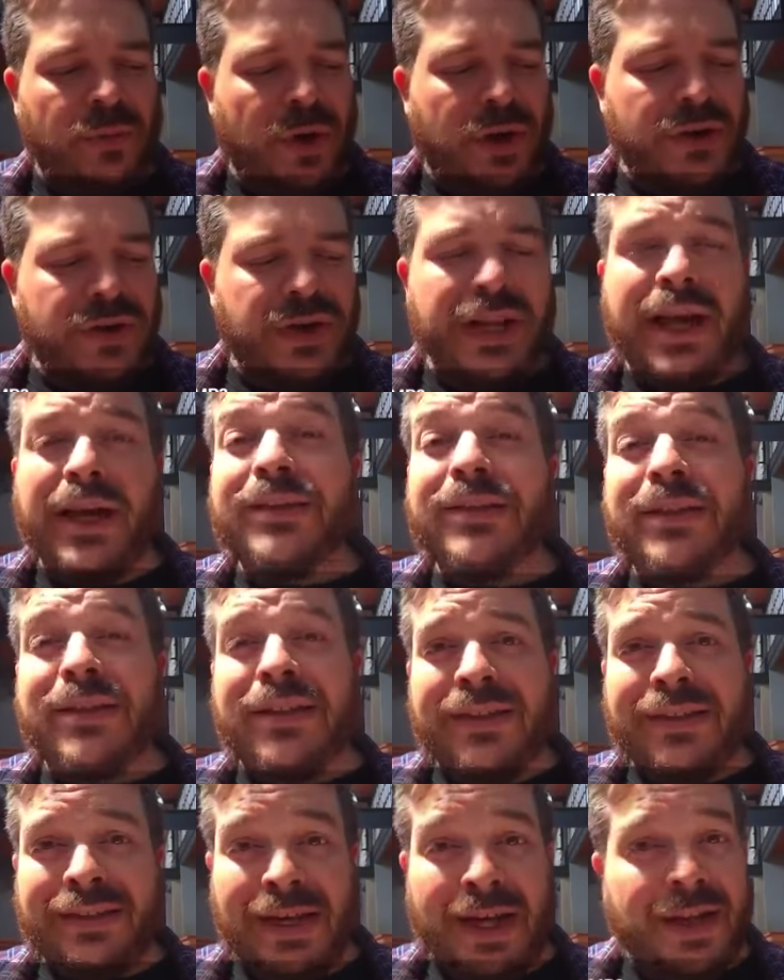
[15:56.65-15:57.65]
where you can actually
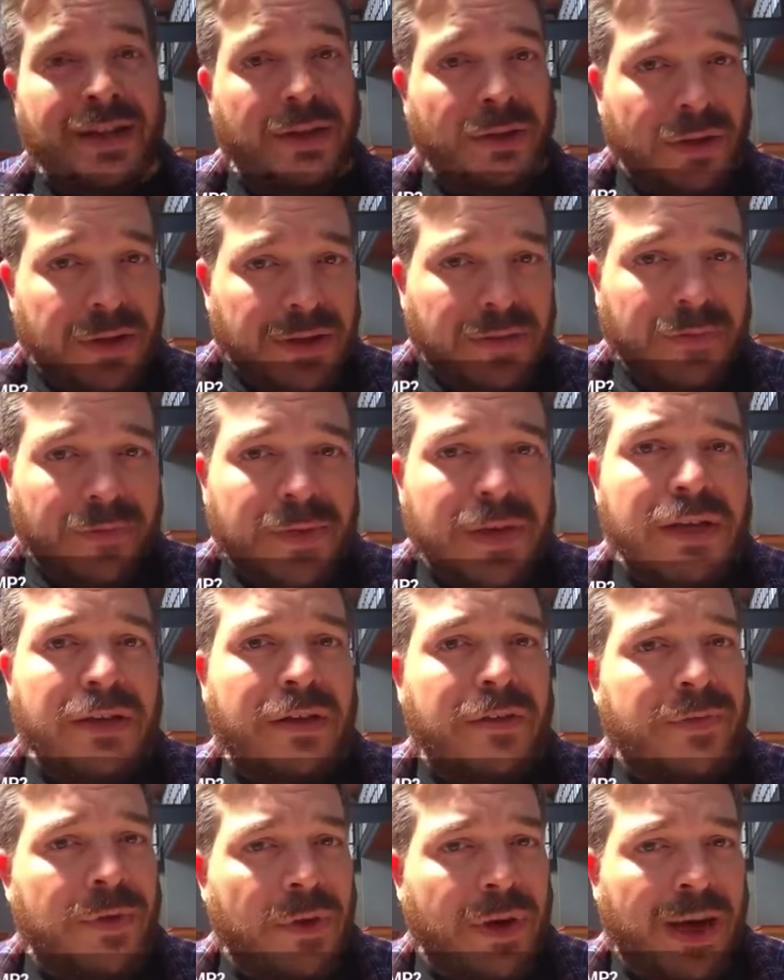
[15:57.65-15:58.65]
design the look and
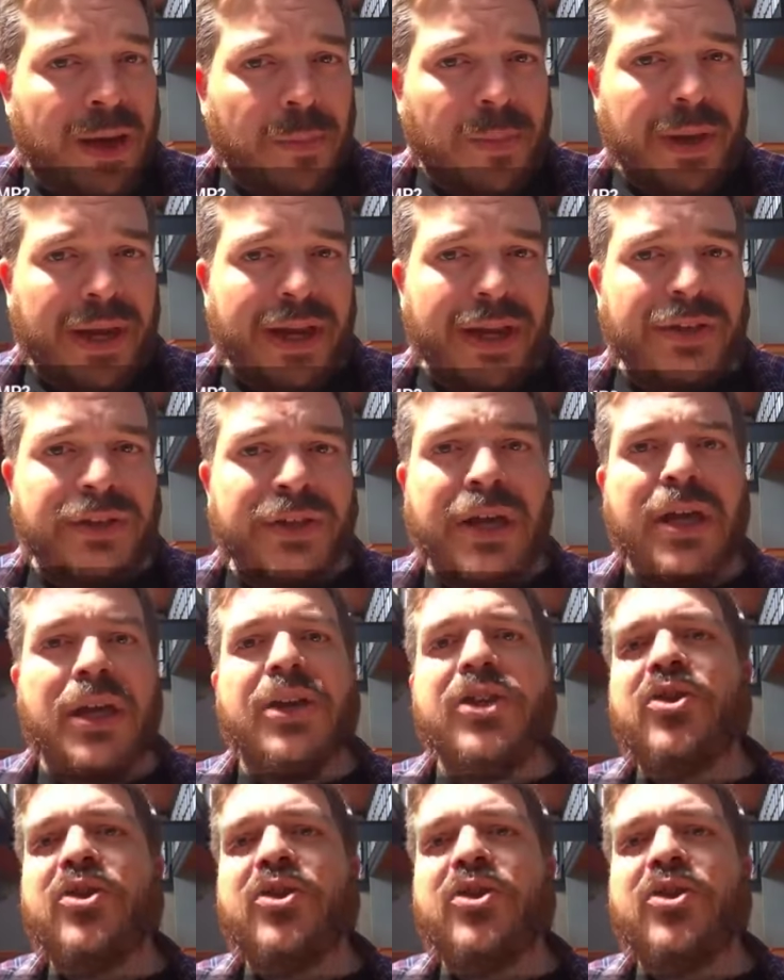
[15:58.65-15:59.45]
feel of your AMP page.